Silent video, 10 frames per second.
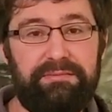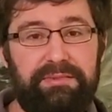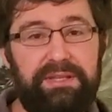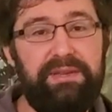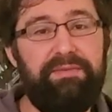
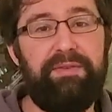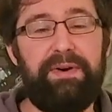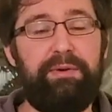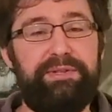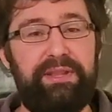Even if
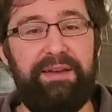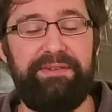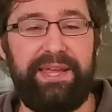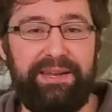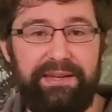I was
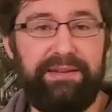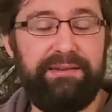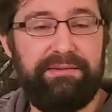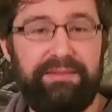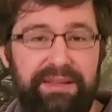left-handed,
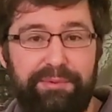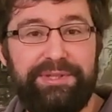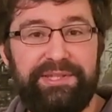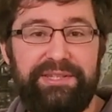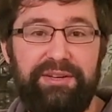it would
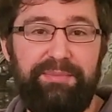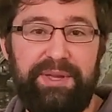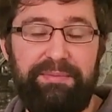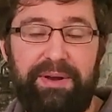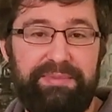still
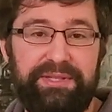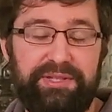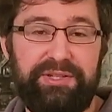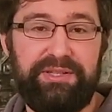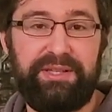be my
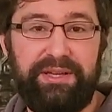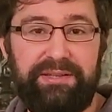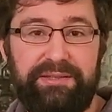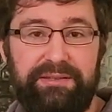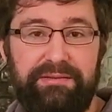position 6.